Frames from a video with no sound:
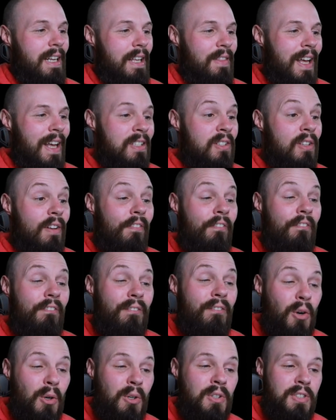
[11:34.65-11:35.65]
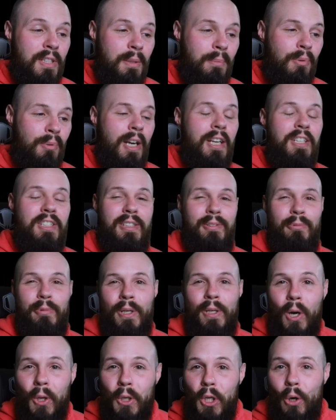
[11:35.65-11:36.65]
And that's the first impression. We
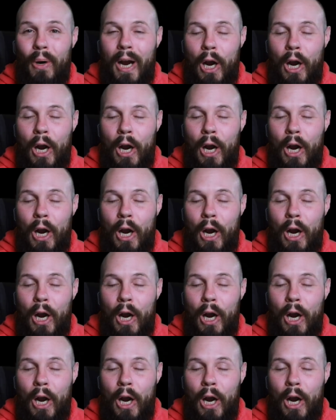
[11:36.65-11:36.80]
all know